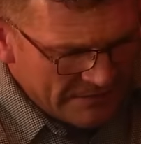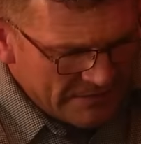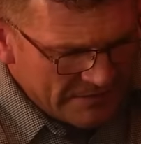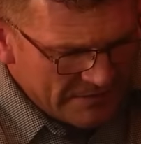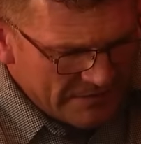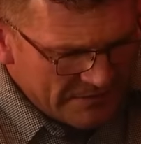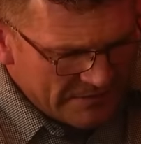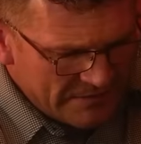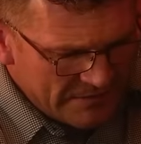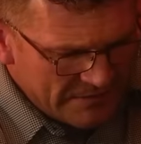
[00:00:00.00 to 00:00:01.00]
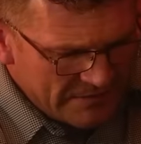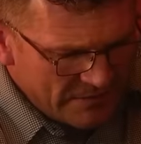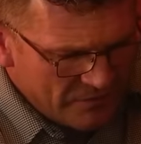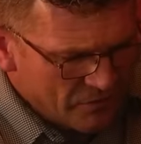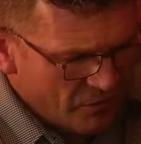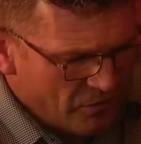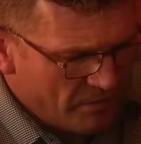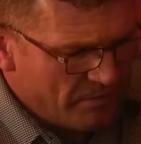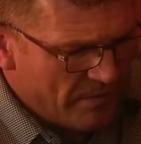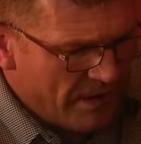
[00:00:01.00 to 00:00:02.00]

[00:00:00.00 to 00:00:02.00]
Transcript: and like, you know,